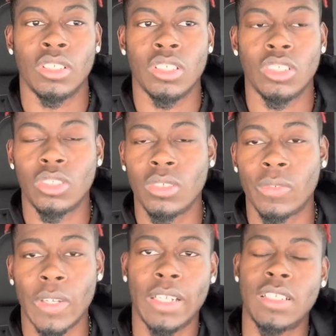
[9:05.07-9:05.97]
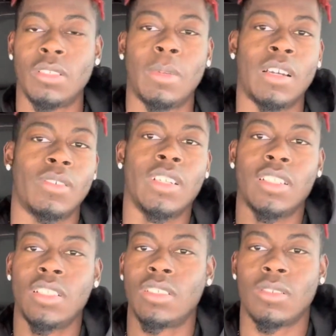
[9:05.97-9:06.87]
200 to 500 mile
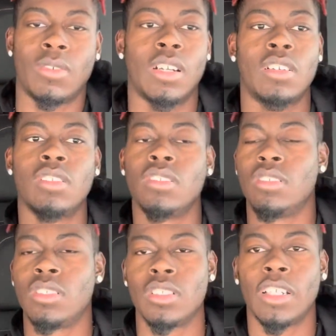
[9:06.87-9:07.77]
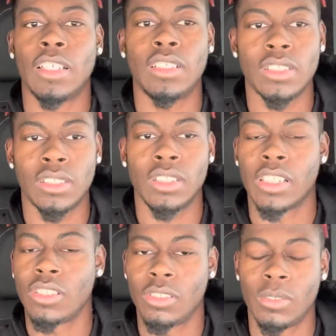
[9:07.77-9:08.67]
radius around, you know, your house,
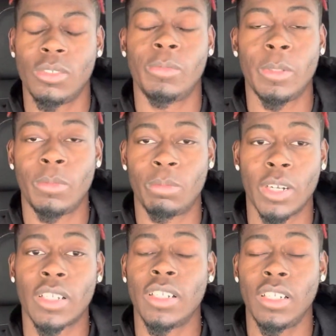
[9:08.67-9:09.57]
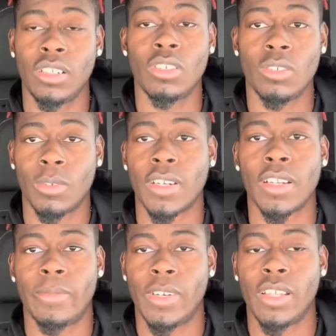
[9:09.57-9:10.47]
you'll be pretty good doing work
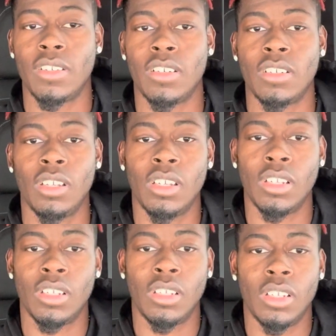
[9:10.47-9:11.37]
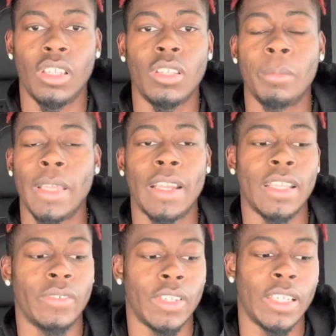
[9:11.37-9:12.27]
every day, you know. And you may not
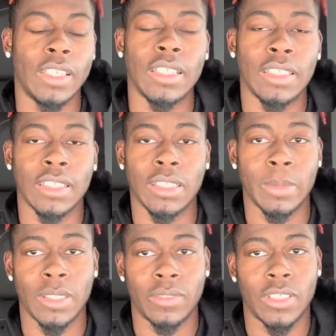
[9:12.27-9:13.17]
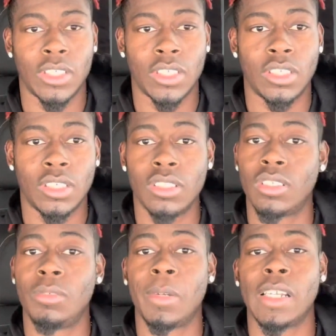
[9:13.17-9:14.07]
even need this expensive insurance.
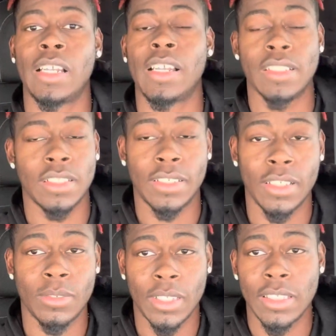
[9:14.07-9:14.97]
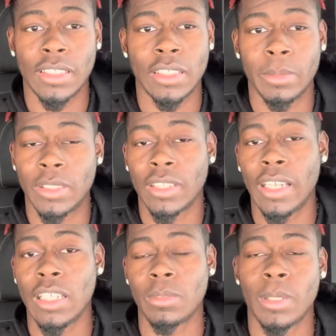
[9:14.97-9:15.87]
You may not have to deal with these expensive
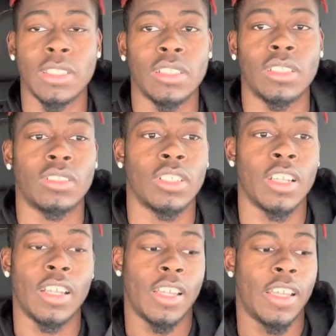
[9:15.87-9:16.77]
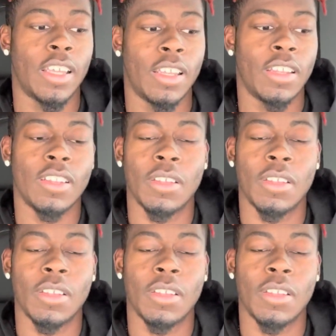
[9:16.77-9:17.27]
gas prices and